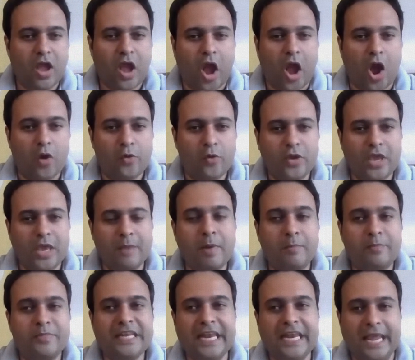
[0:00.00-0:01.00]
how you came up
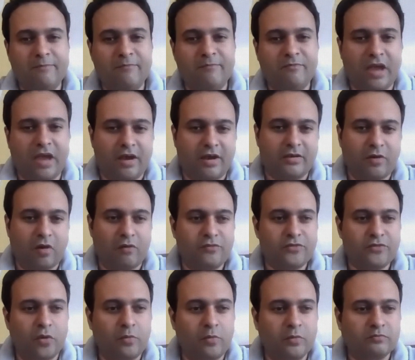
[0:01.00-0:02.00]
with the name of
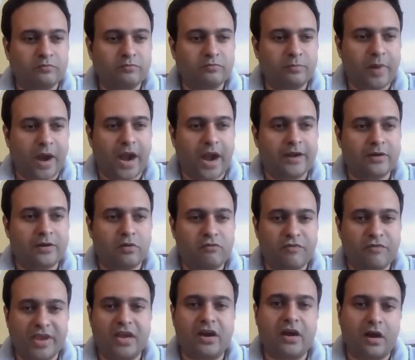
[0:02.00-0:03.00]
your brand,
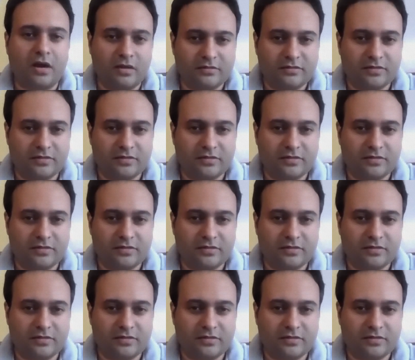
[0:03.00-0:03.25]
VEGA.